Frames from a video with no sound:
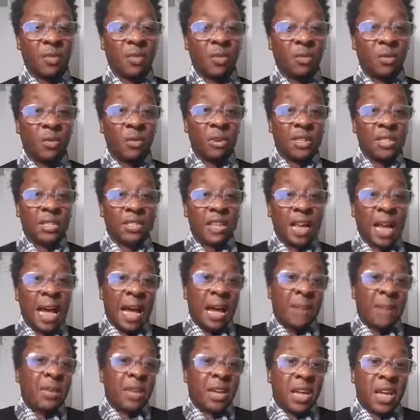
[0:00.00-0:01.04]
Or at least
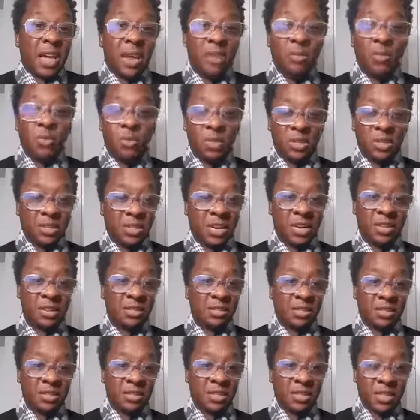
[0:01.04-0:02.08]
I became more
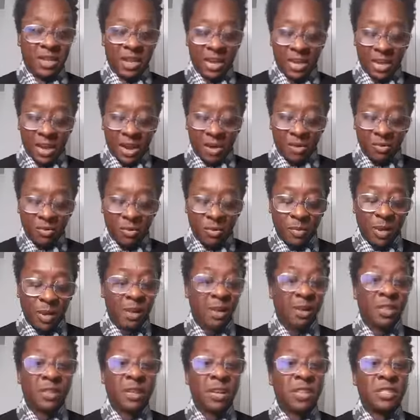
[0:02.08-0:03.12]
intelligent than that. I don't know about
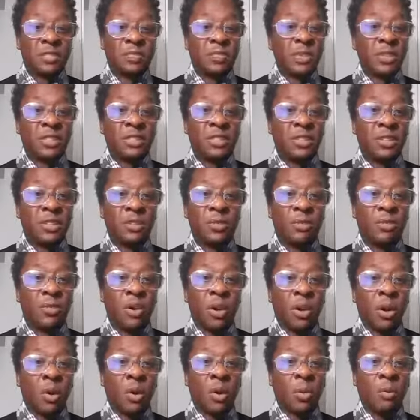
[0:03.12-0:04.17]
other H B C U
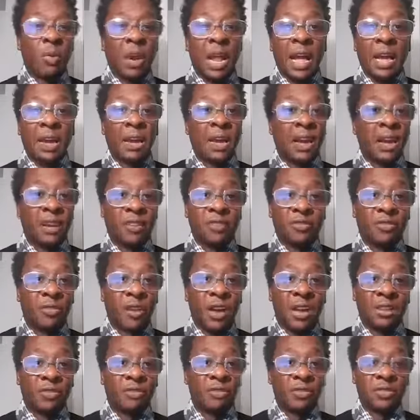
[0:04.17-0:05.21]
or black college
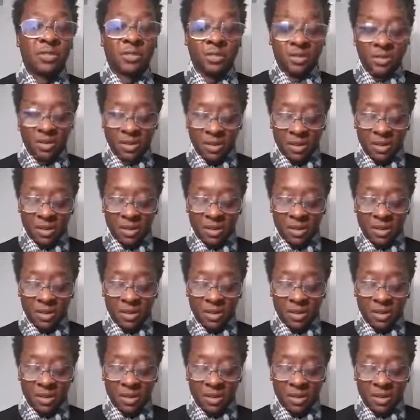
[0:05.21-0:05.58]
graduates.